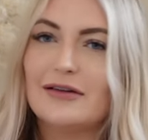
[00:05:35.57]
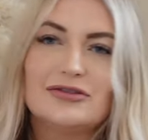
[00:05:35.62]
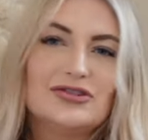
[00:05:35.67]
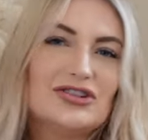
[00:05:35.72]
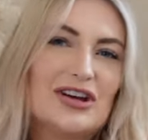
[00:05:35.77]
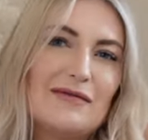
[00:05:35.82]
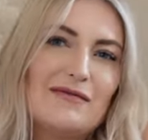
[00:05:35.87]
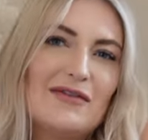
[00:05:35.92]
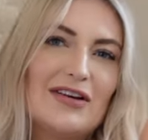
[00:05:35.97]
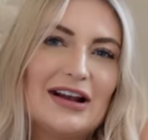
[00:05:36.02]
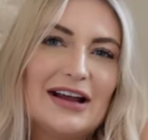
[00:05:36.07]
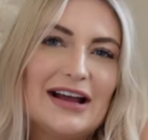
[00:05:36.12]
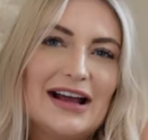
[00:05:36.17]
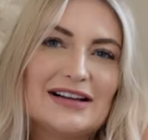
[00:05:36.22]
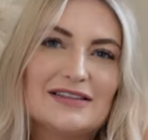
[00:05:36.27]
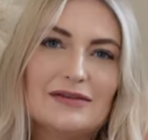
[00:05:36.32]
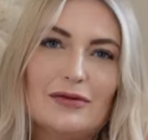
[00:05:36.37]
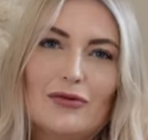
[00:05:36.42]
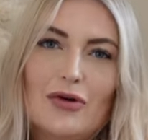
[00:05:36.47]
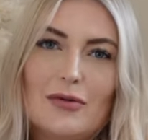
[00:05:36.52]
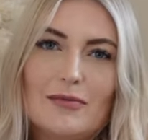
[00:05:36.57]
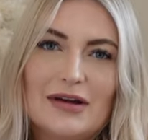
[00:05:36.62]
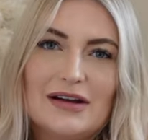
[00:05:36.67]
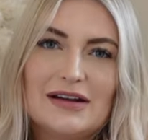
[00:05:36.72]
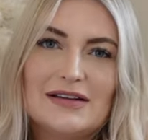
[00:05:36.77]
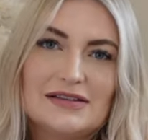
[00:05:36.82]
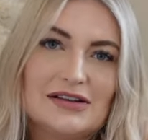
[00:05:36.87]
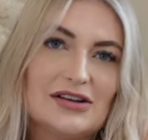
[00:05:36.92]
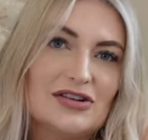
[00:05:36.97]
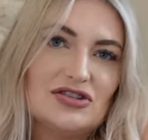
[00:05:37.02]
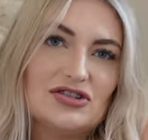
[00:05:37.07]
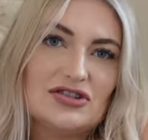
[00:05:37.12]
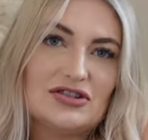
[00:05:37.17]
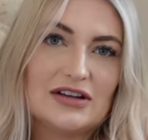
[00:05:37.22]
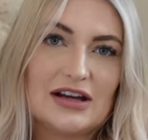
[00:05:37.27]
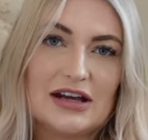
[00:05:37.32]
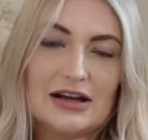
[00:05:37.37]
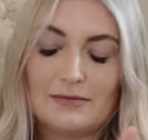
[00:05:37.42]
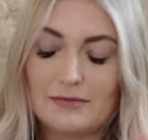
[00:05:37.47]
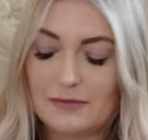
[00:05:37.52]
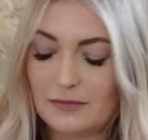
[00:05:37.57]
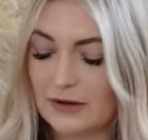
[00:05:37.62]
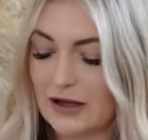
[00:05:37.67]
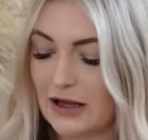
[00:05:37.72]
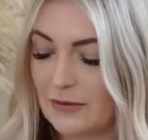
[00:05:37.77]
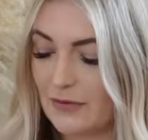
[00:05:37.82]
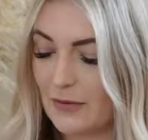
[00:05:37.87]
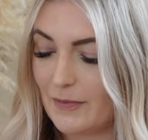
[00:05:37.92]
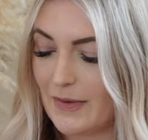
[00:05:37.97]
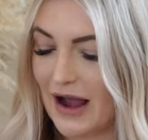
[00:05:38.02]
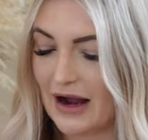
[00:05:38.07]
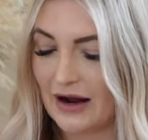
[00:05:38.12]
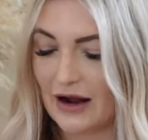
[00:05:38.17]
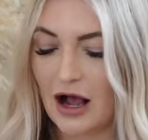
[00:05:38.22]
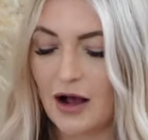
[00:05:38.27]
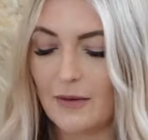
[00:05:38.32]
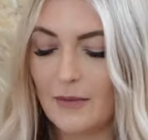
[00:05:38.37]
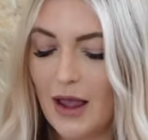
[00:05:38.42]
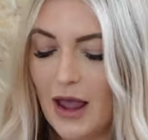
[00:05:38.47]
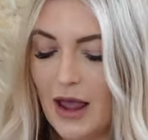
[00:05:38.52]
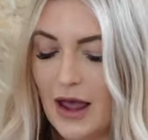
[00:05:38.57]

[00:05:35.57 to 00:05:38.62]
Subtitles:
And generally as a woman, it's good to keep a backup.